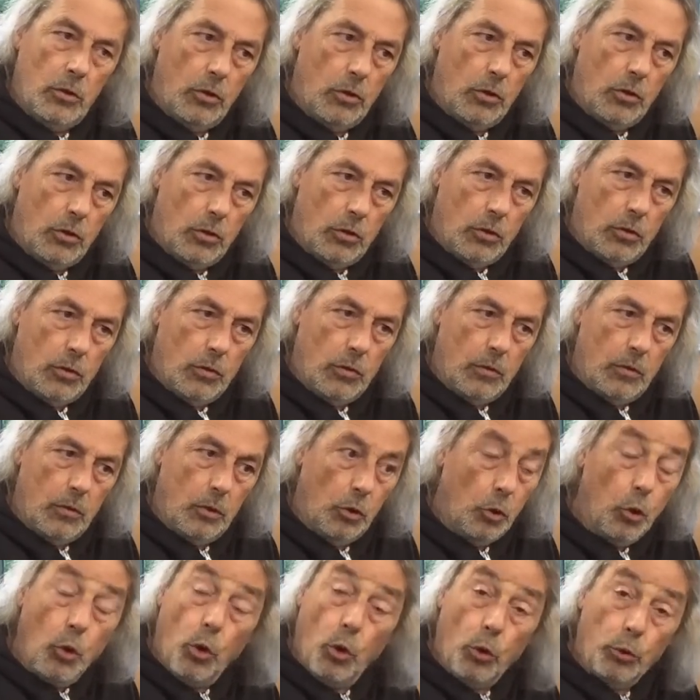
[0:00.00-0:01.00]
uh,
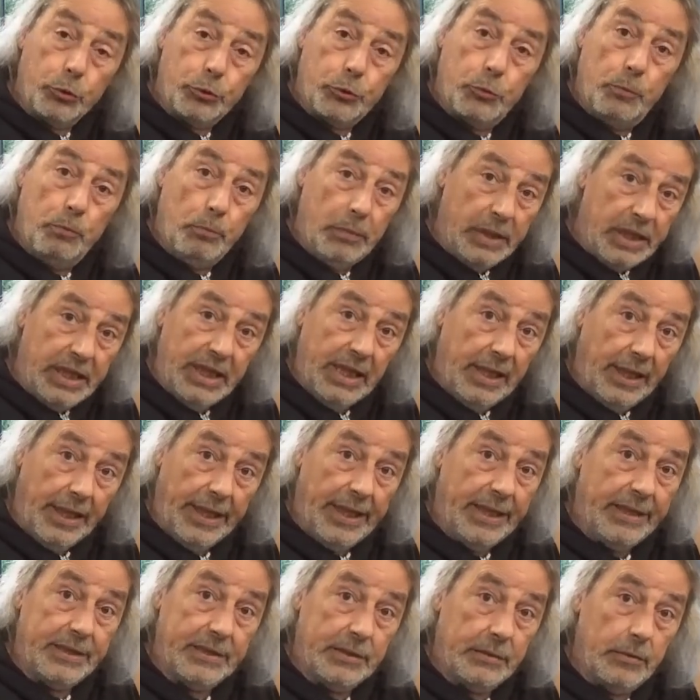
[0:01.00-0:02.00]
an old mini
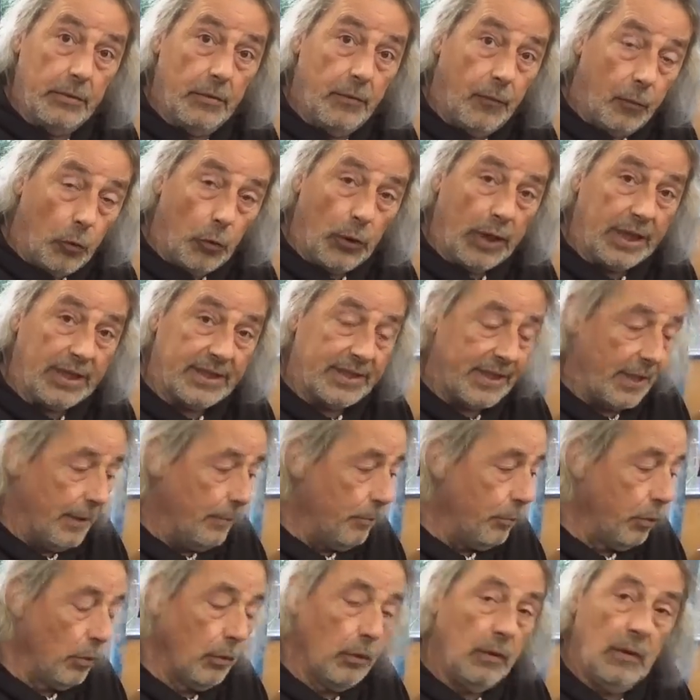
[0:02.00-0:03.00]
lathe, for
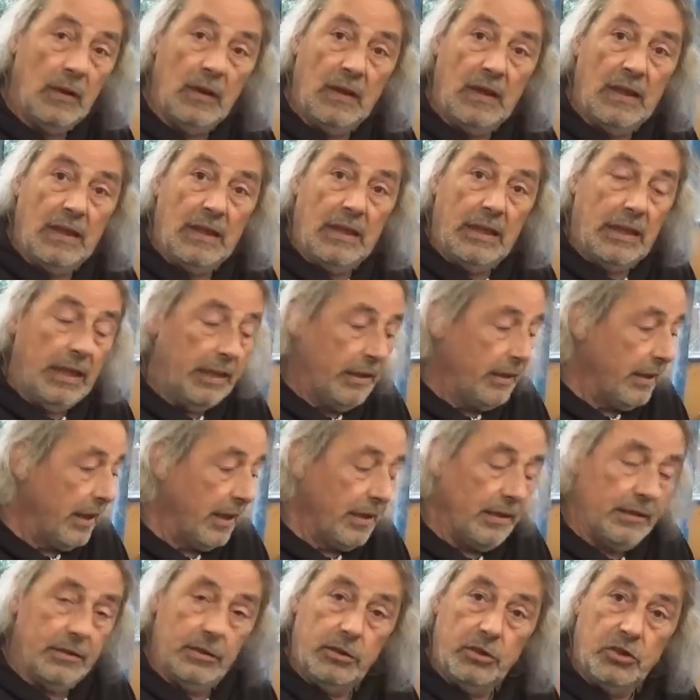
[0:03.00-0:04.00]
example, and
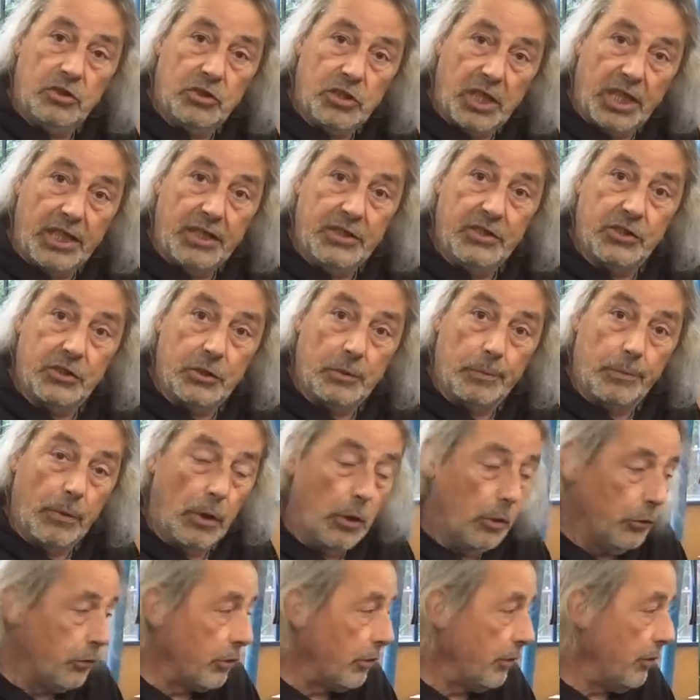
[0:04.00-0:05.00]
then change the
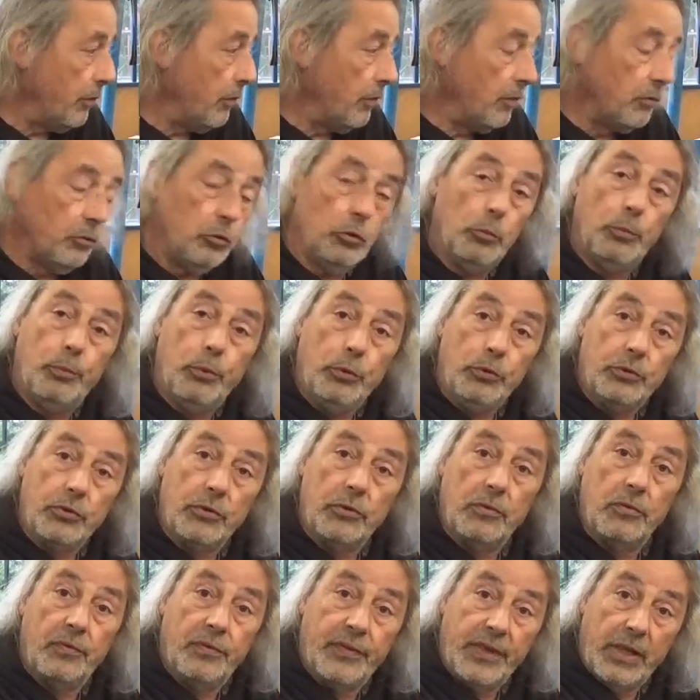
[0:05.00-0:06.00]
motor to put a
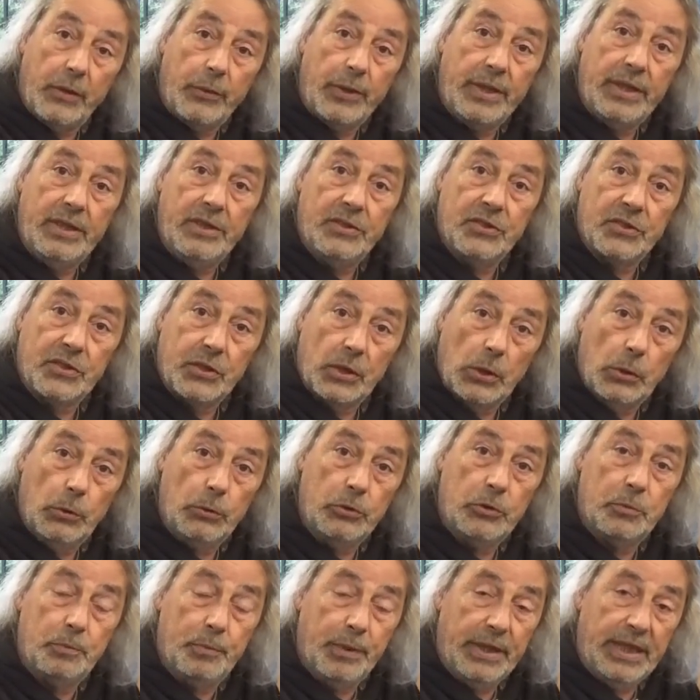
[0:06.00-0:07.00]
very slow
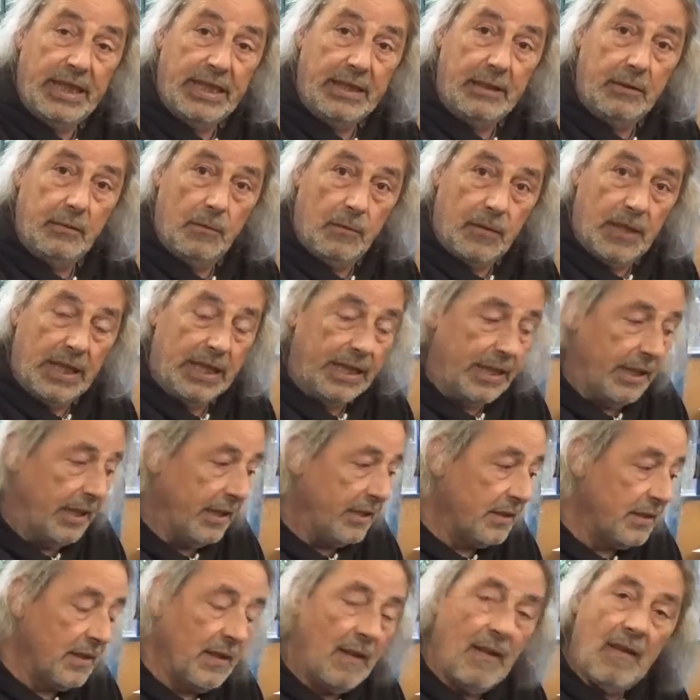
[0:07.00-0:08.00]
spinning thing in
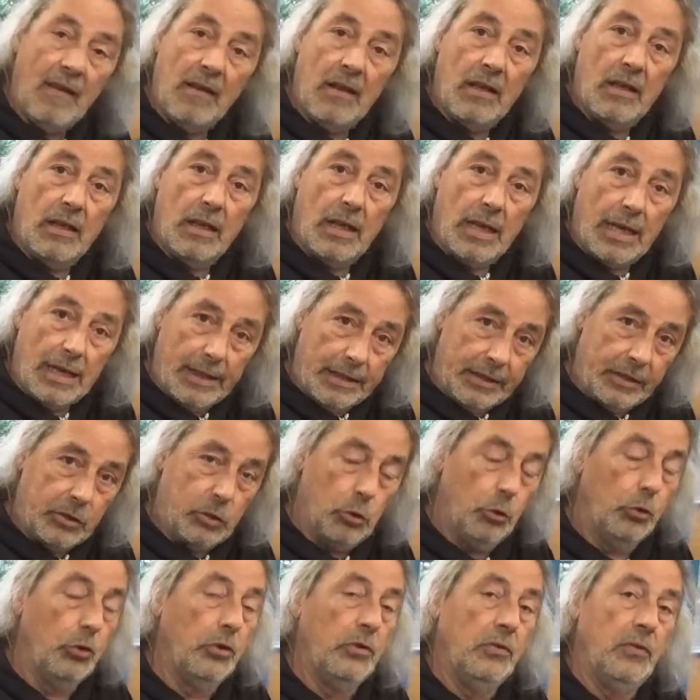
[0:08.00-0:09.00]
it. I
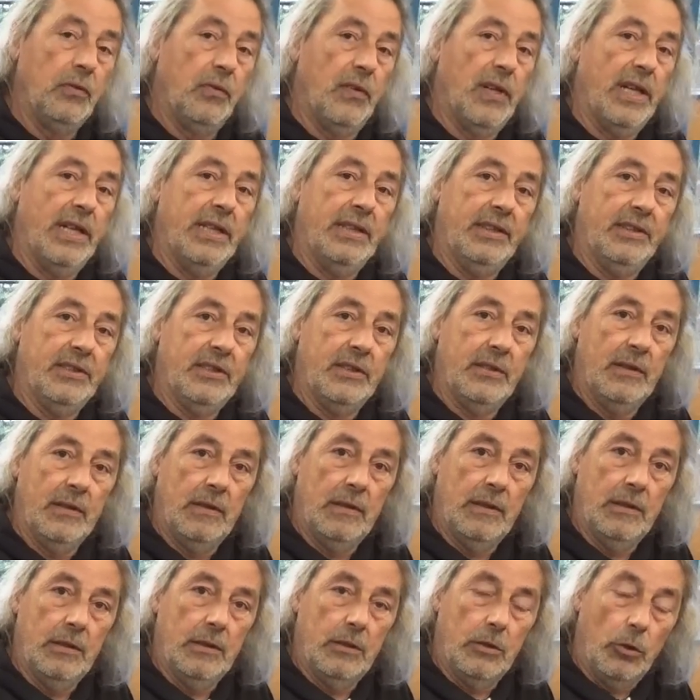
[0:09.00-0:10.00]
couldn't find
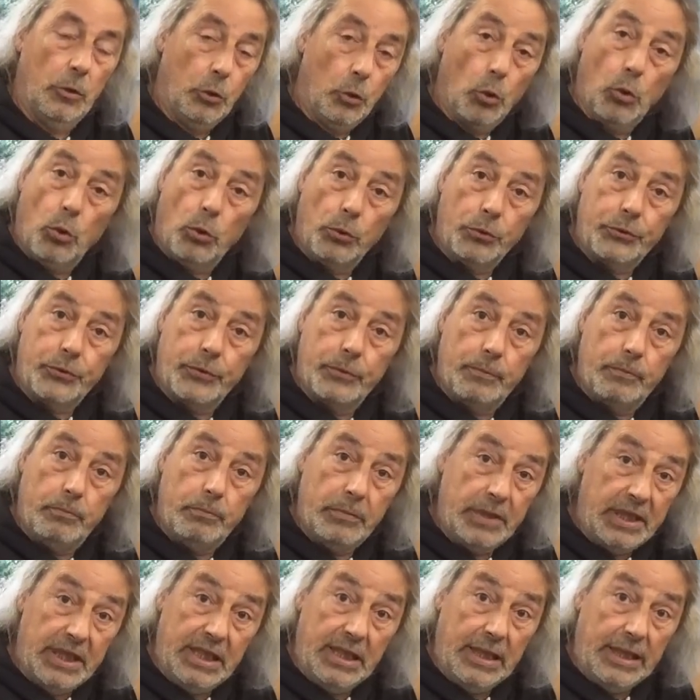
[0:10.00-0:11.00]
an old
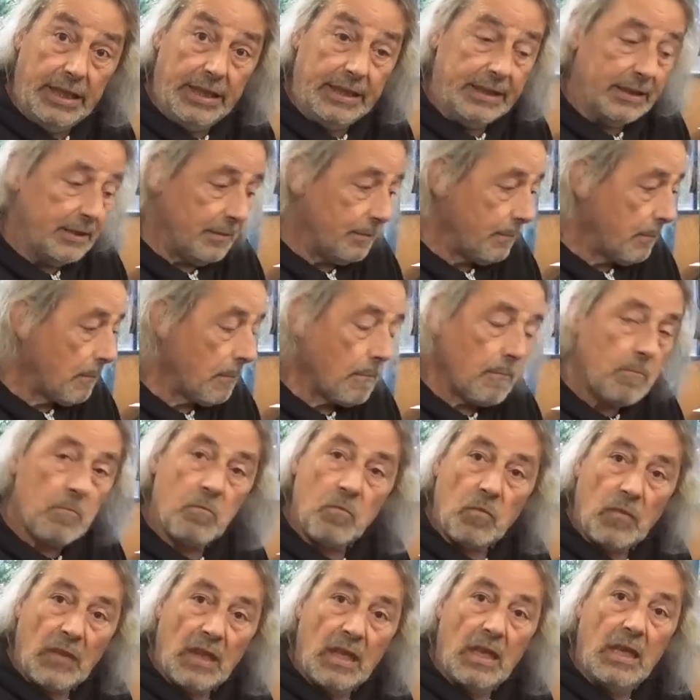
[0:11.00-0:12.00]
mini lathe.
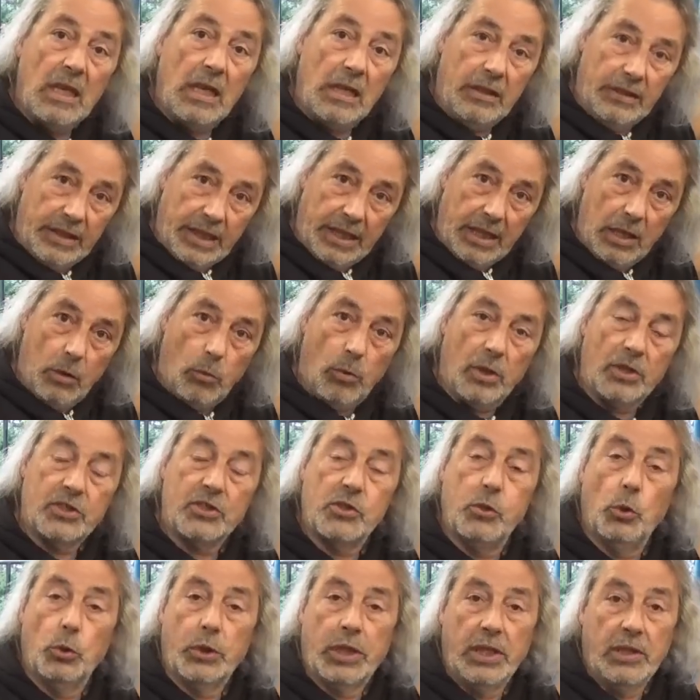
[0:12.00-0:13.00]
And then I
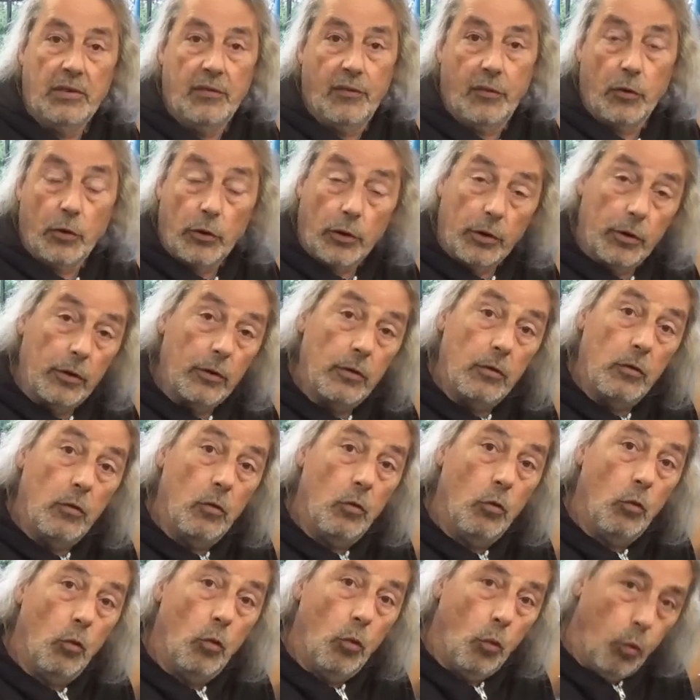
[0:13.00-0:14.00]
was looking for a
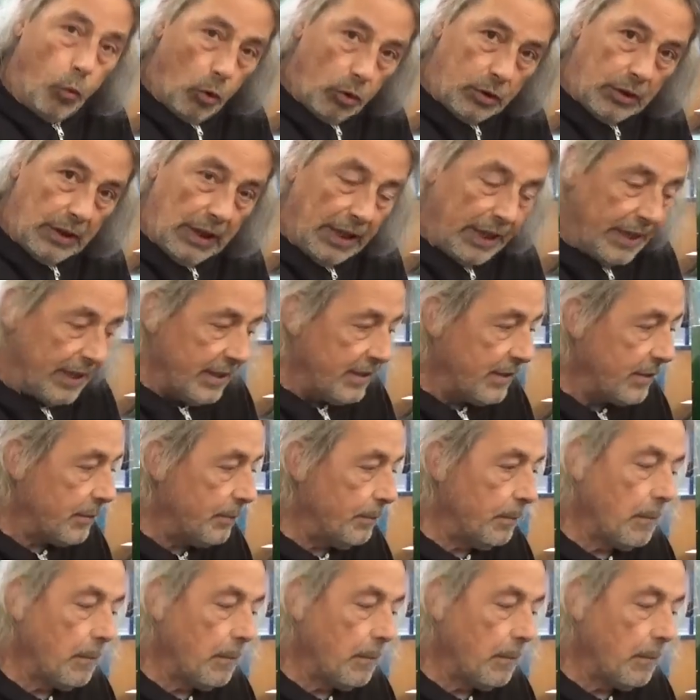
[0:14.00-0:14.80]
wood lathe.